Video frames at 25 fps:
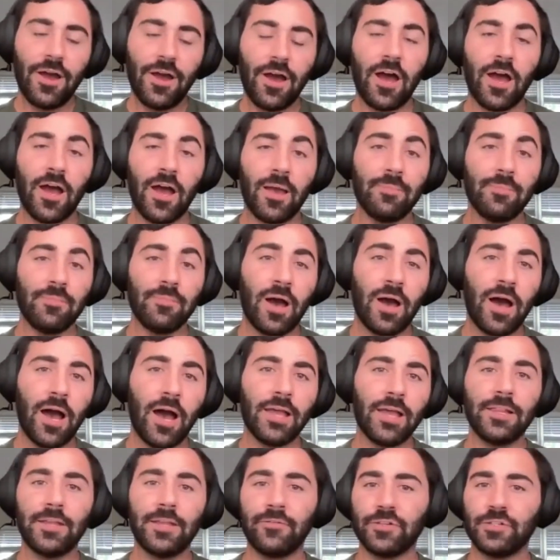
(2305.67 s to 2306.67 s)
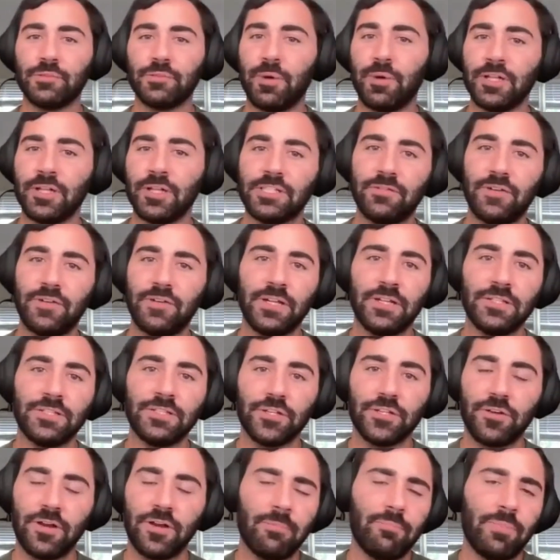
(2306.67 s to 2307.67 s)
I'm highly responsive on
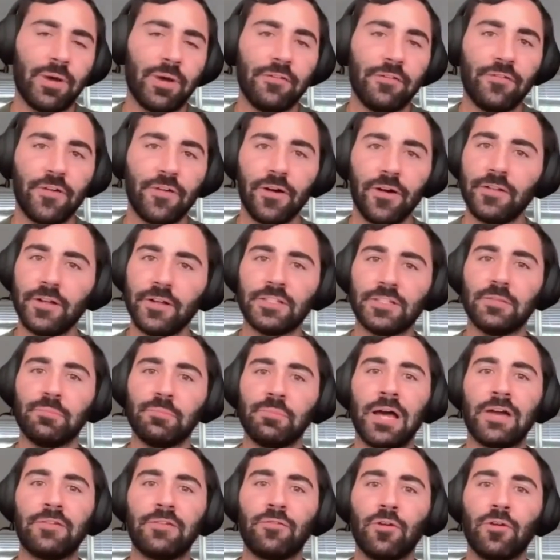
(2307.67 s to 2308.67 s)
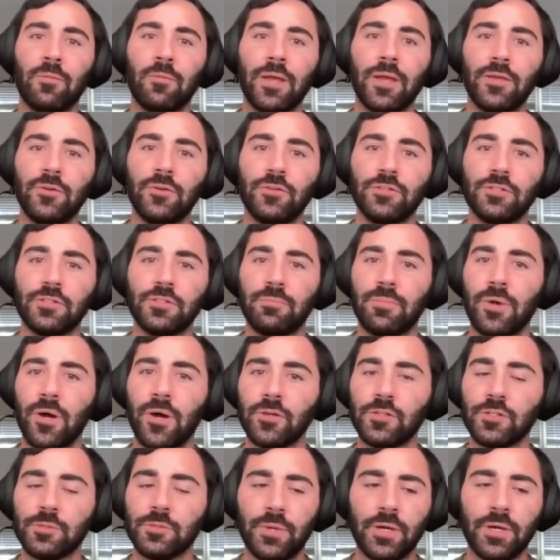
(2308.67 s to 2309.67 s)
Instagram. By far, that's the platform I use the
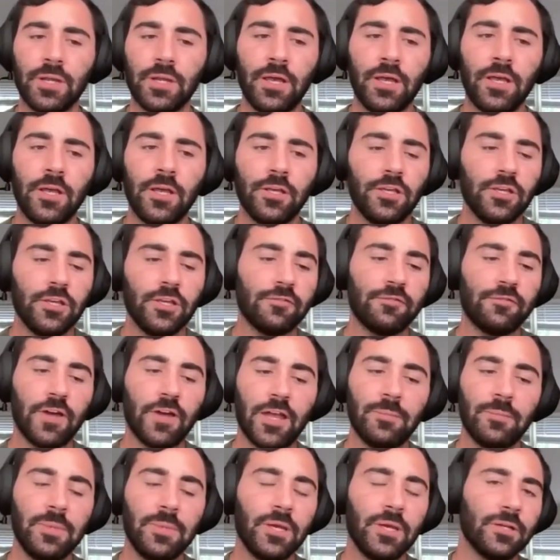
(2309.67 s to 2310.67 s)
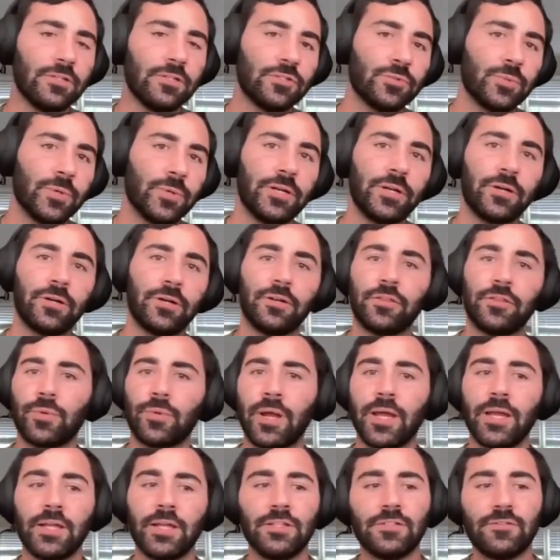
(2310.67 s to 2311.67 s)
most. But you can find me on Twitter,
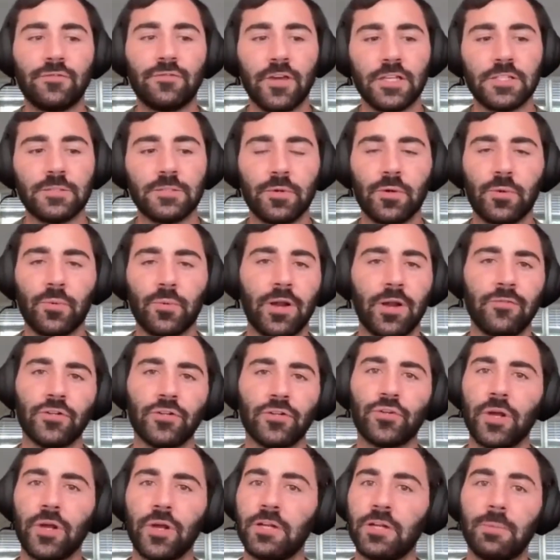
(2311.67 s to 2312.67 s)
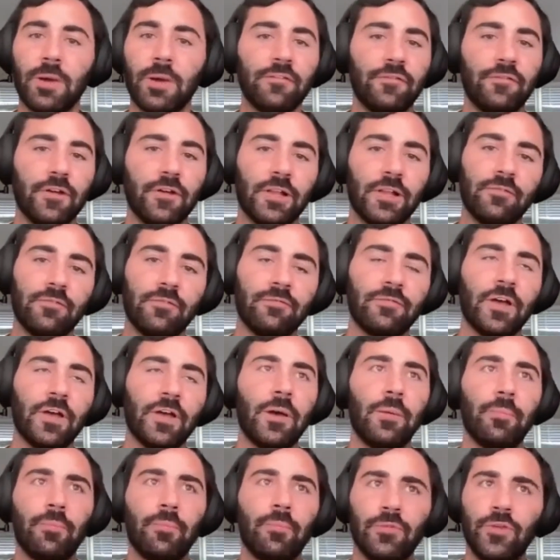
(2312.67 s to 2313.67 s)
Threads, Facebook, wherever. Trained by Phil.
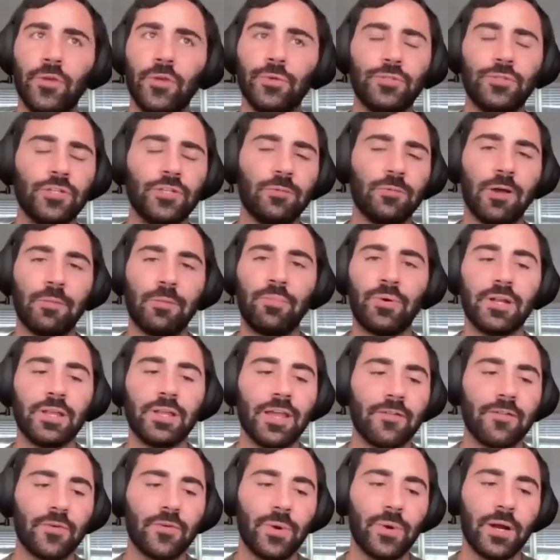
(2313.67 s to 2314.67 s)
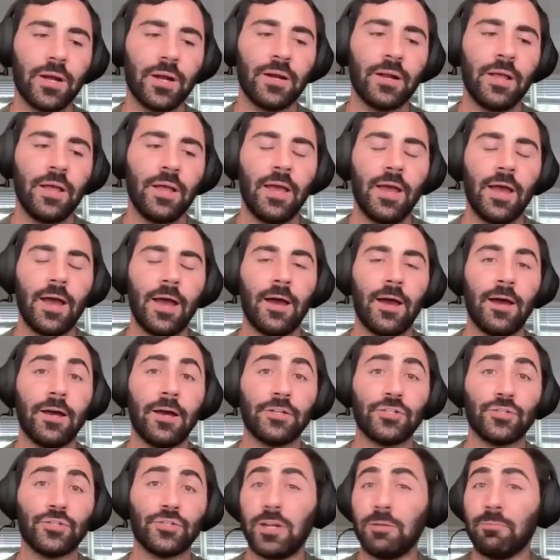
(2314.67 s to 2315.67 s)
YouTube. I put it everywhere.
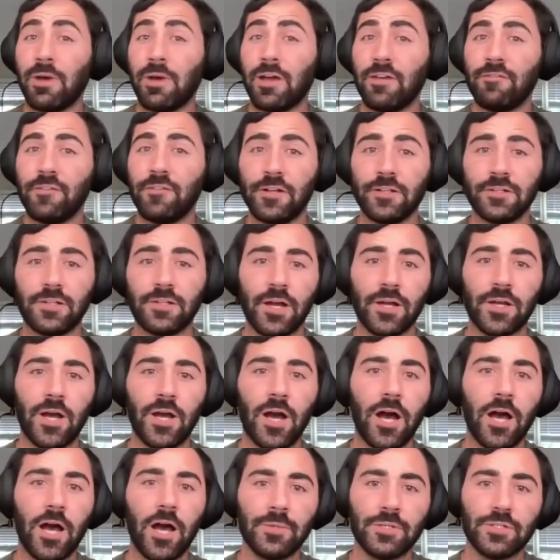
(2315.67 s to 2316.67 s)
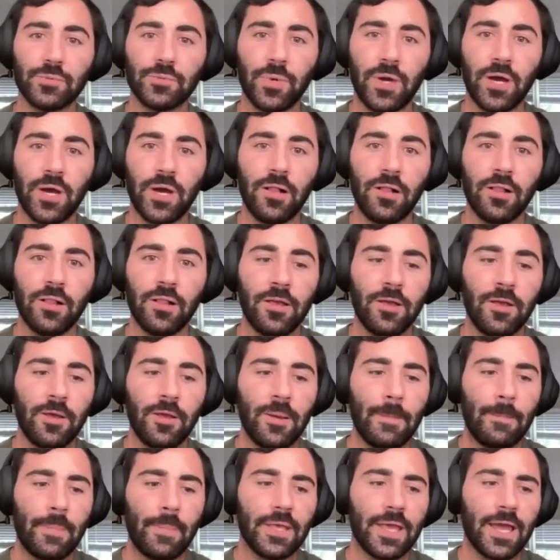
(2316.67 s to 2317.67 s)
Trainedbyphil.com as well.
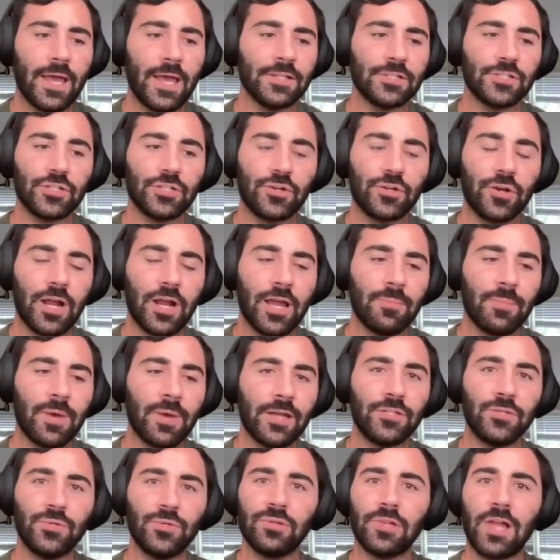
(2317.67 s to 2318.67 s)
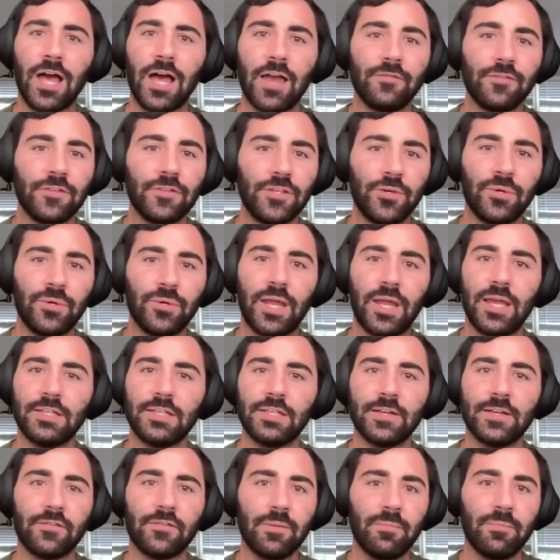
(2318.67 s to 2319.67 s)
But yeah, Instagram, I do live
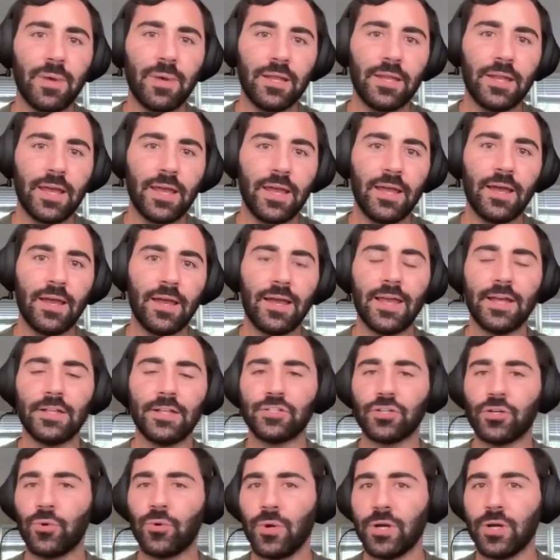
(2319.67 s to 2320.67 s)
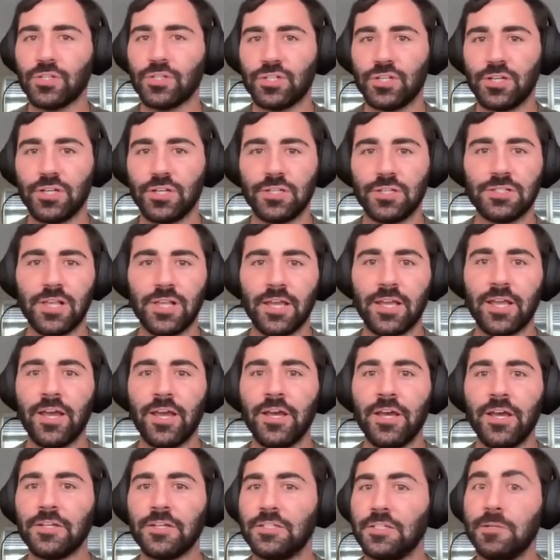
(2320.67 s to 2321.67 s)
Q&As every Monday. I answer questions like
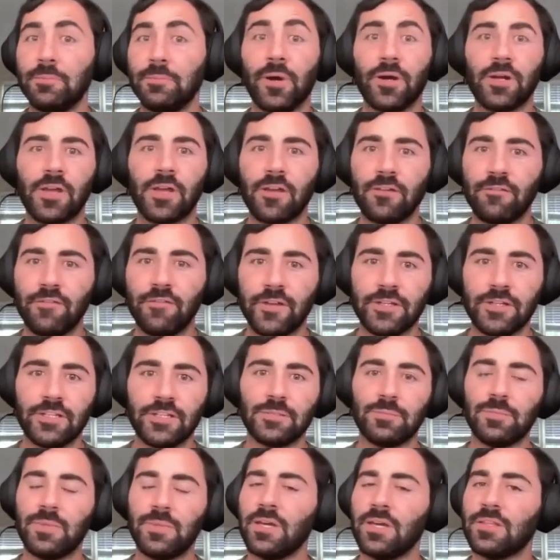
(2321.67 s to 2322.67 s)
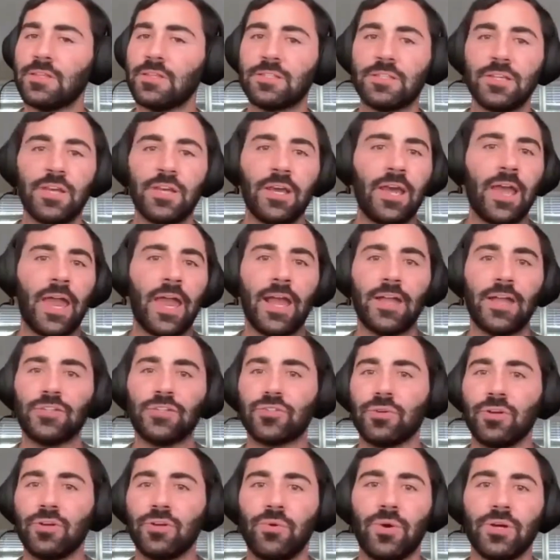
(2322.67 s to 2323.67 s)
debunking fitness myths,
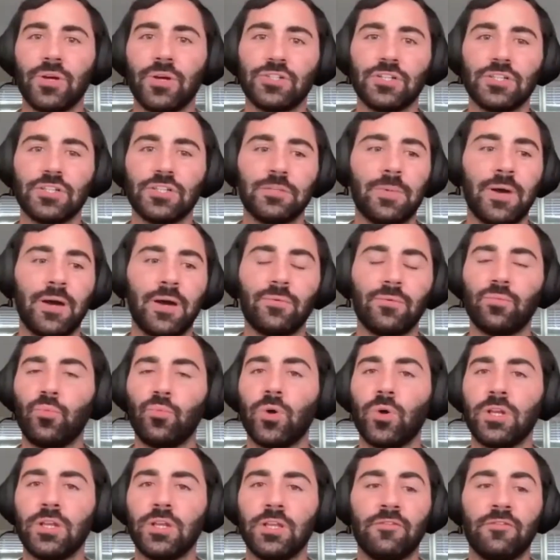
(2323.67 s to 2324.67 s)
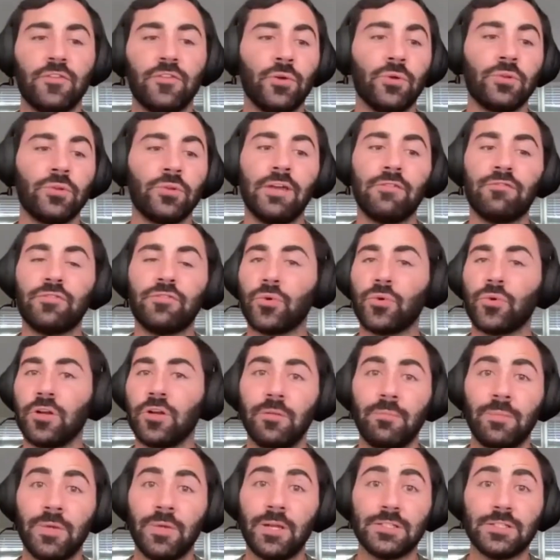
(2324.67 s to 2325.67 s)
answering questions about what, if you only have
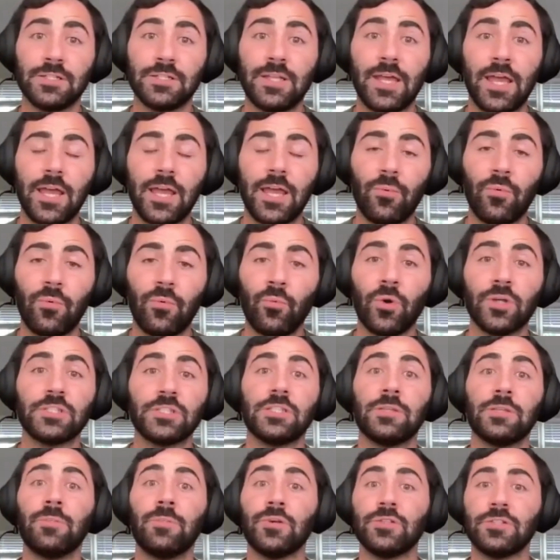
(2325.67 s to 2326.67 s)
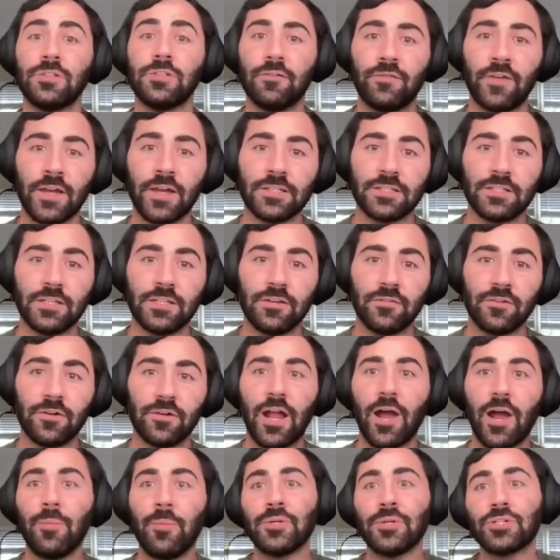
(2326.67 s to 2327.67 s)
30 minutes a day, what's the most effective, or
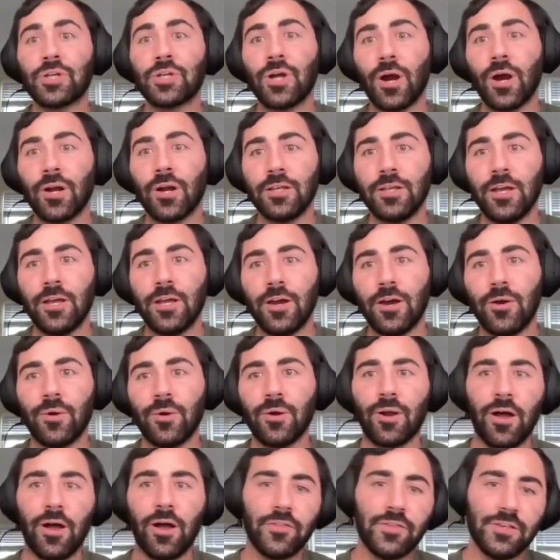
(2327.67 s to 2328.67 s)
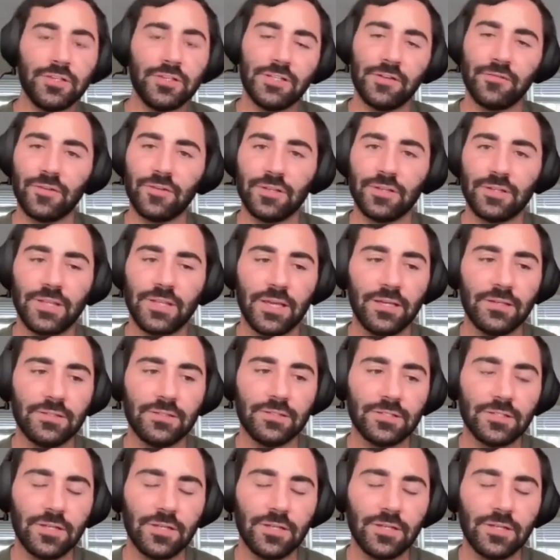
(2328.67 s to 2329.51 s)
how much cardio, or all these different things.